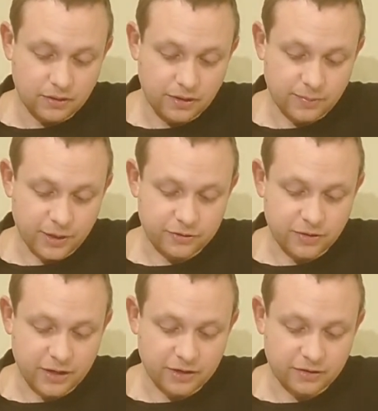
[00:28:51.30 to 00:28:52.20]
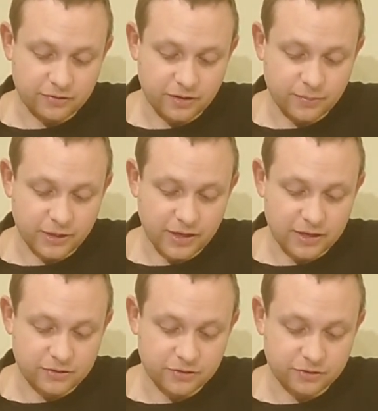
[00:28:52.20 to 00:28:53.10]
None of my trackers, none of my
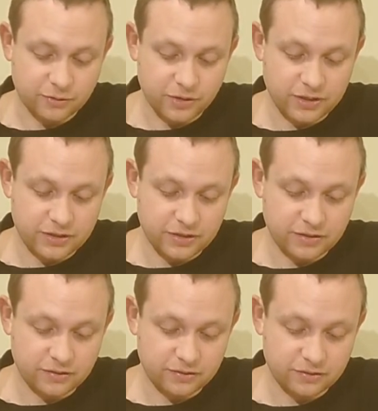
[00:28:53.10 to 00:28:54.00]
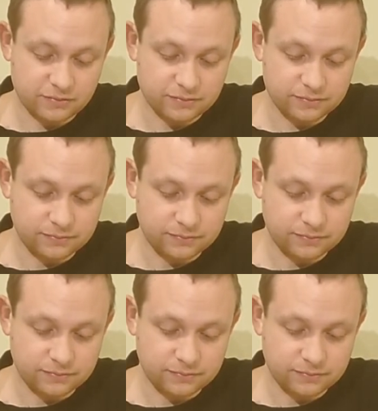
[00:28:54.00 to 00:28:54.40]
Galadrin's greetings.